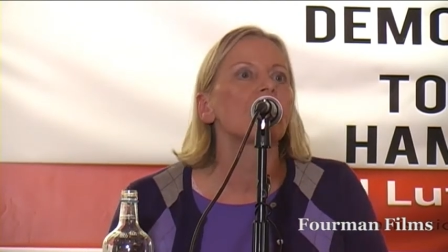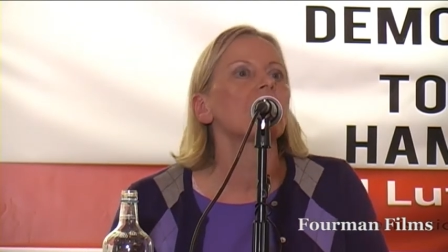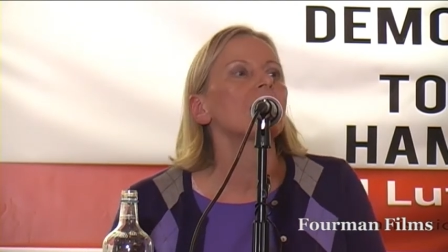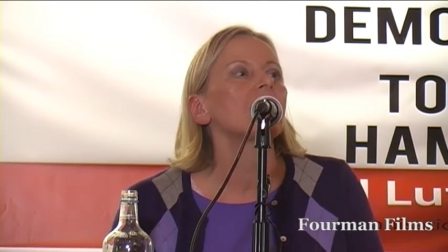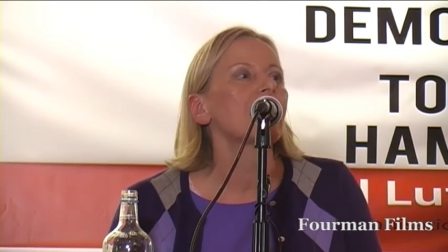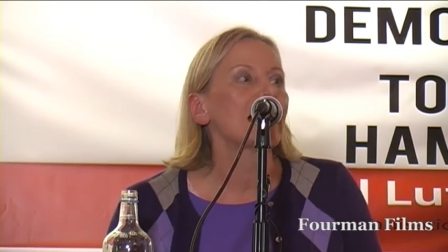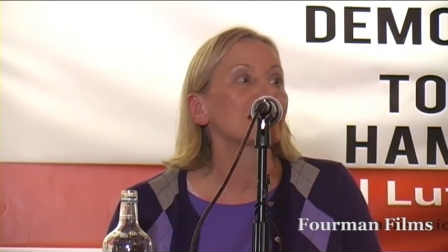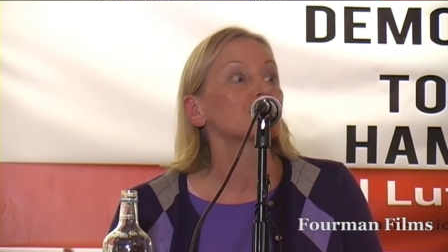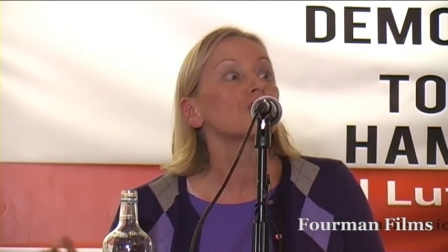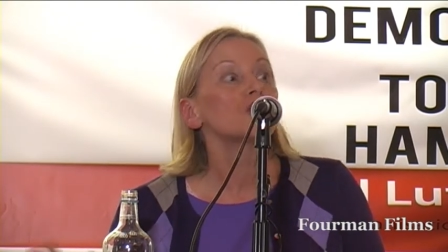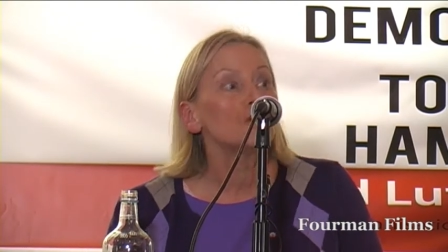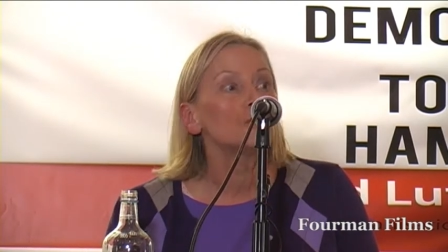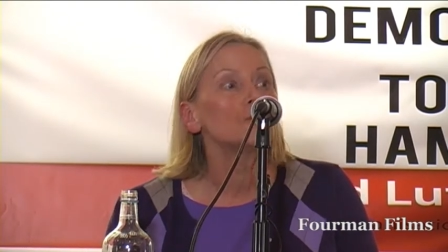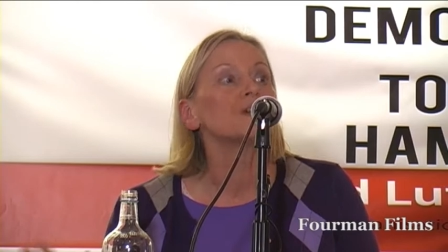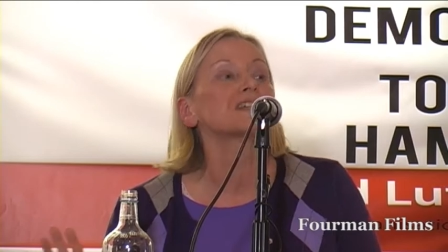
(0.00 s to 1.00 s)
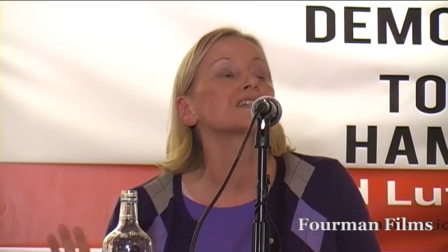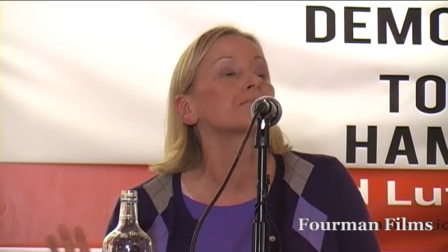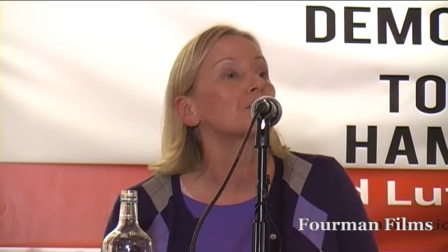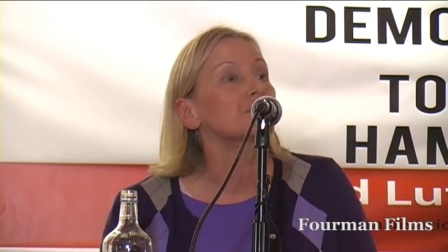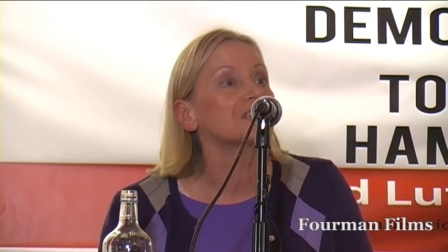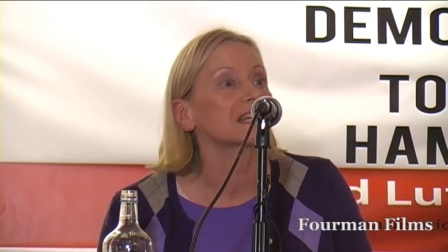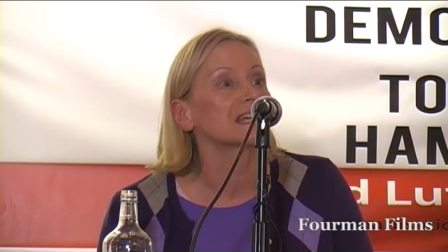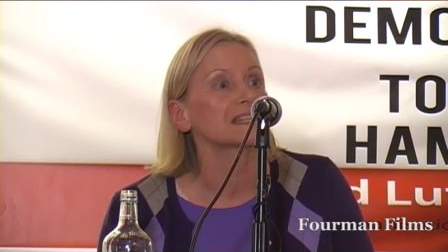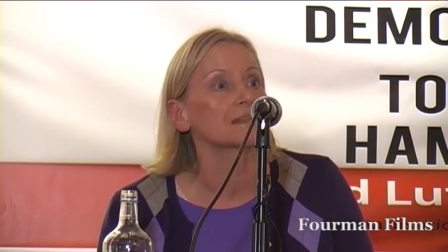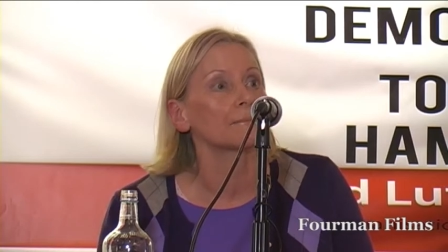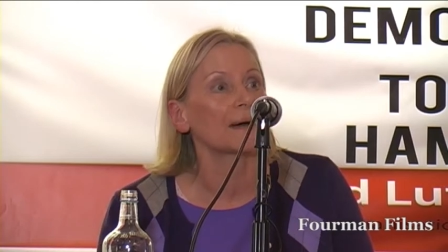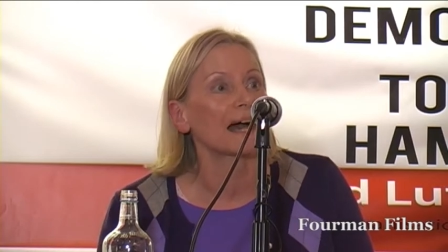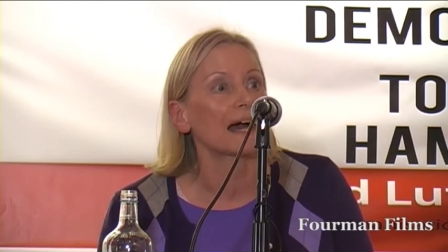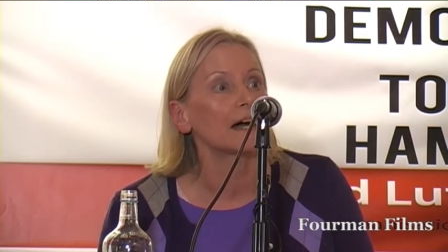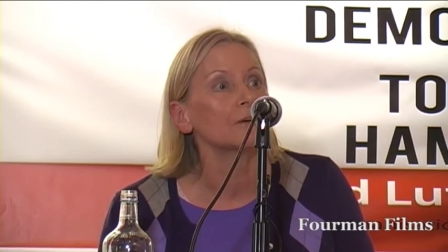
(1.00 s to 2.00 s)
and who is putting it
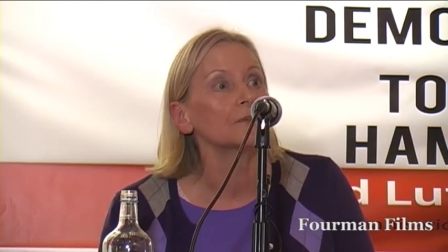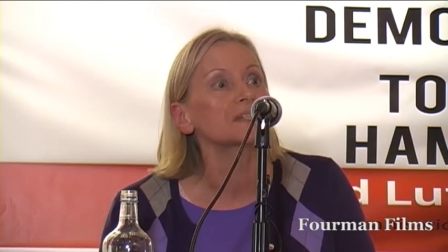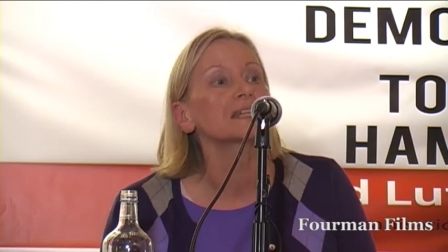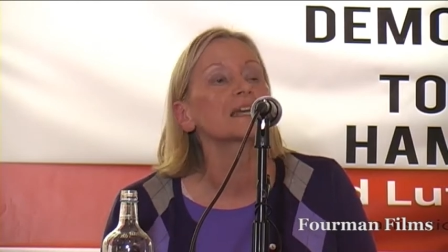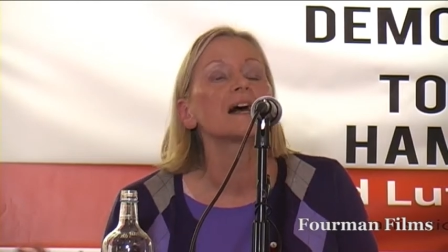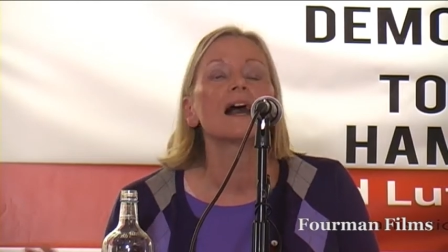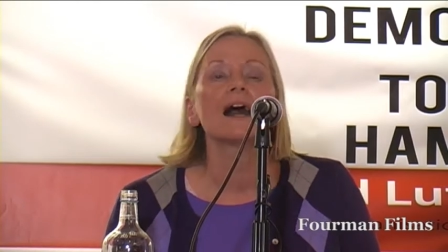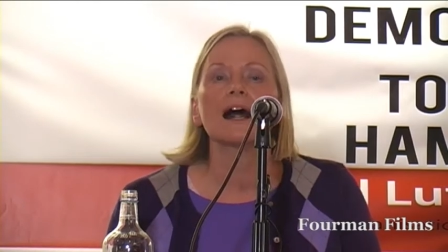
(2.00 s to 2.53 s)
about.